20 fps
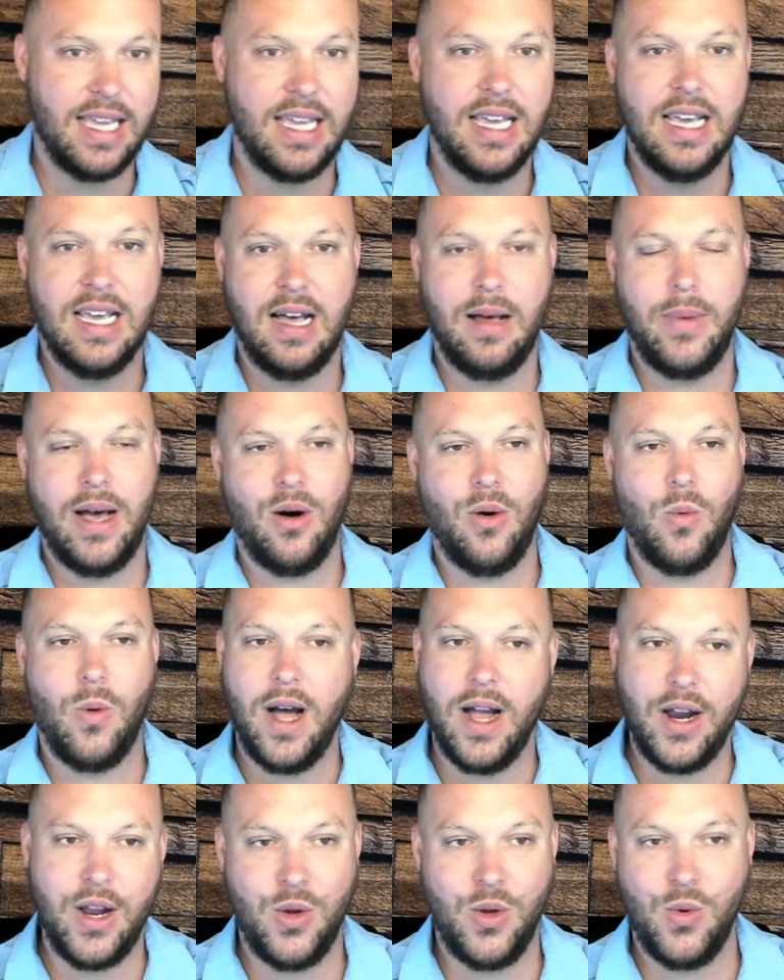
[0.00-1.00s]
about why
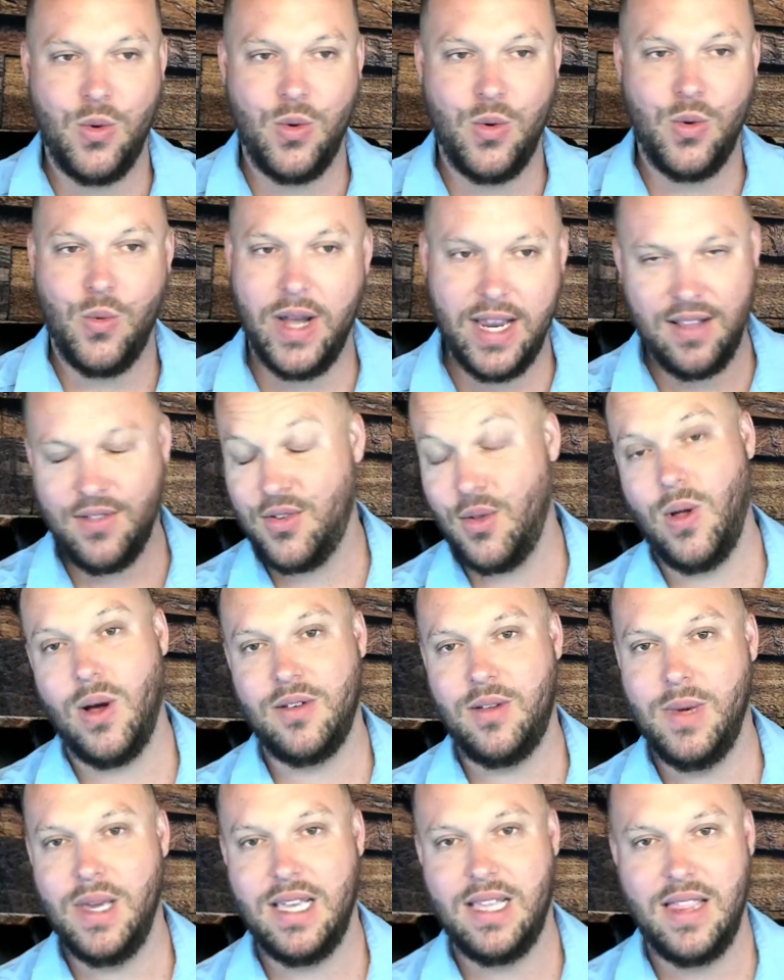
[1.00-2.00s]
are you waiting so long to
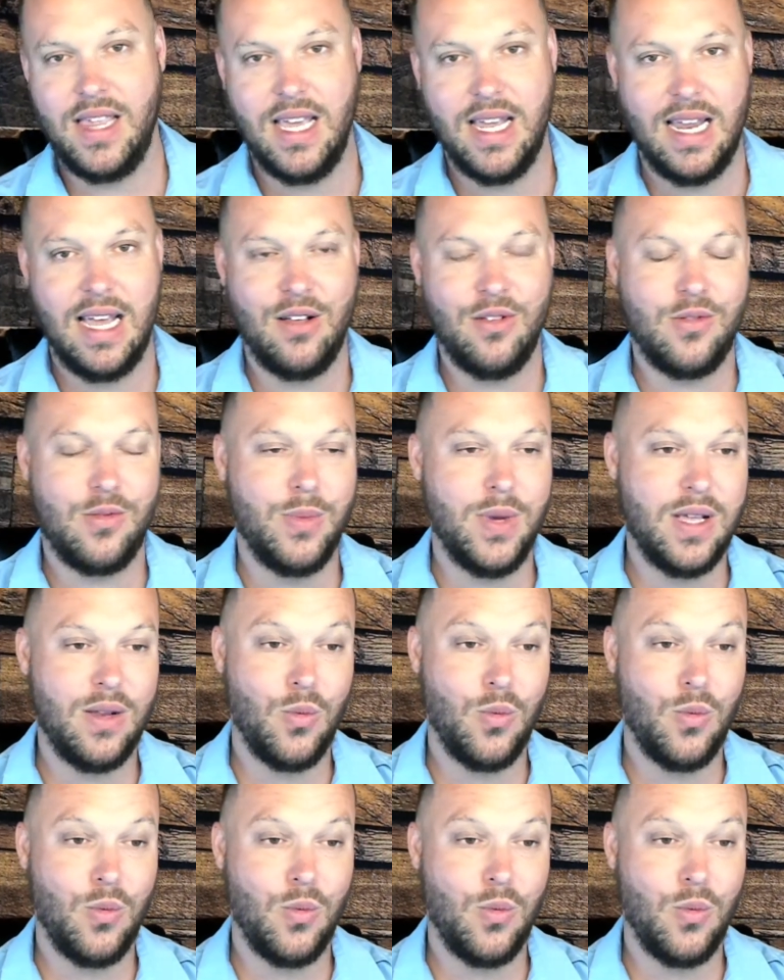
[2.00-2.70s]
make the announcement?